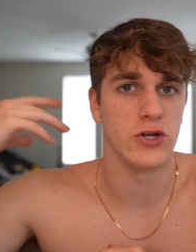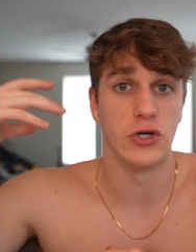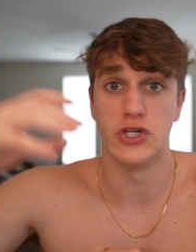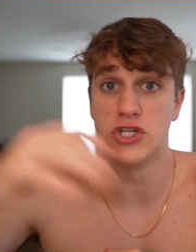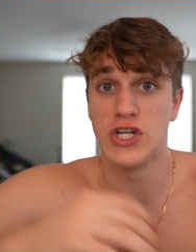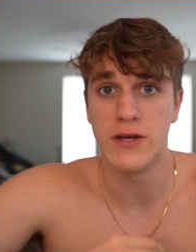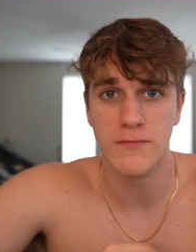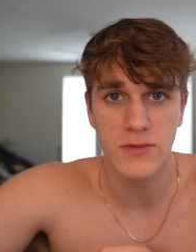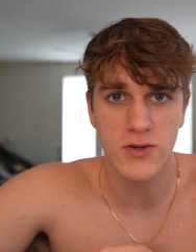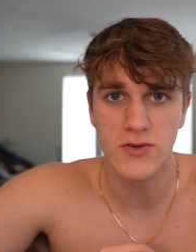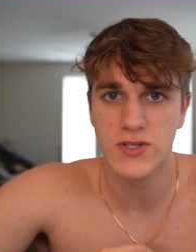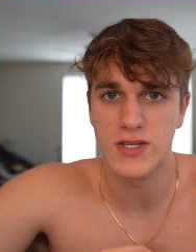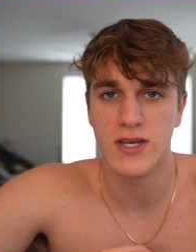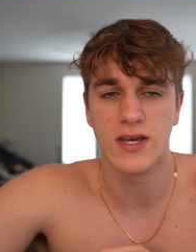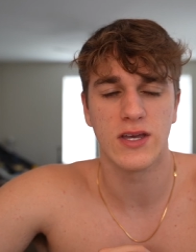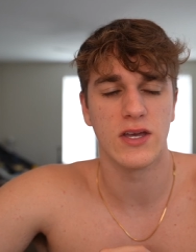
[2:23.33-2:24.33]
your gym
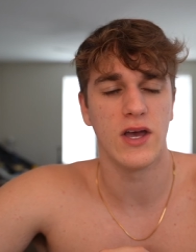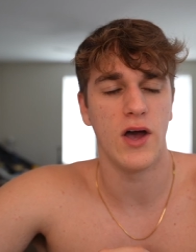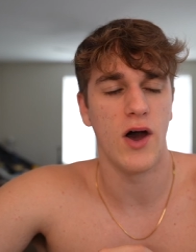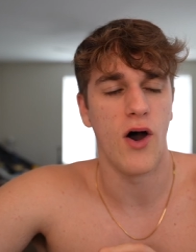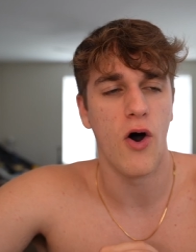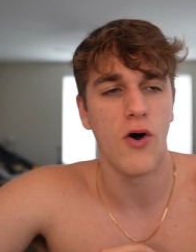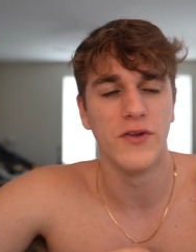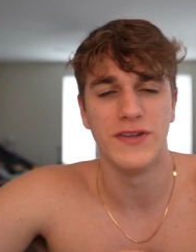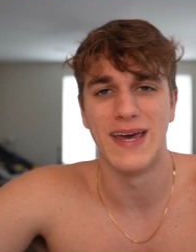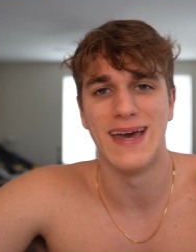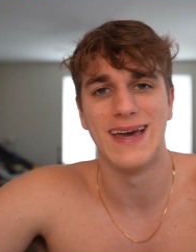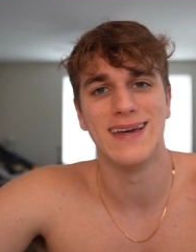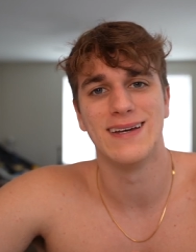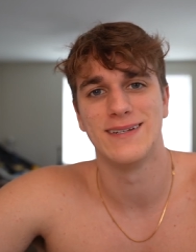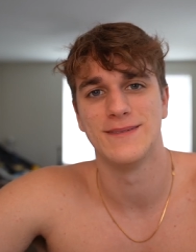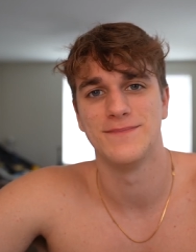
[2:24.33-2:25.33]
music, all
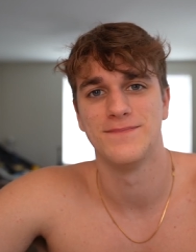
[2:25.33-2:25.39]
day,